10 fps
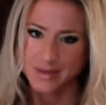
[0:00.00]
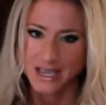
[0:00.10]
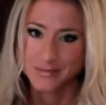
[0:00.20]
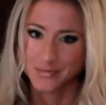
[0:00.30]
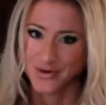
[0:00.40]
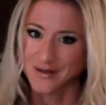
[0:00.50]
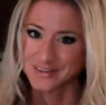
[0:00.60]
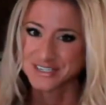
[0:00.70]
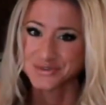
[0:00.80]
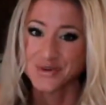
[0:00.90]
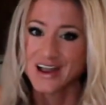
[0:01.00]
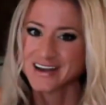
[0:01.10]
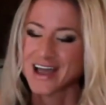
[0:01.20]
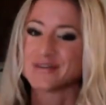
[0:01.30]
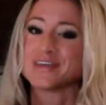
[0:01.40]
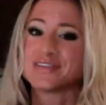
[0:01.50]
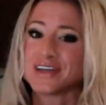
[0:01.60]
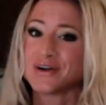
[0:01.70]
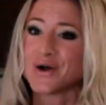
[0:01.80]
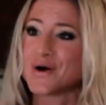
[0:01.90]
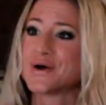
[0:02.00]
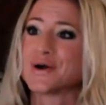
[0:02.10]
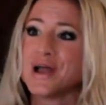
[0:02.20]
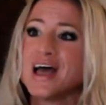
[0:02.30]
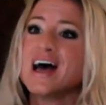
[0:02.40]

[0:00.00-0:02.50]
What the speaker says: And I can promise you right now that there are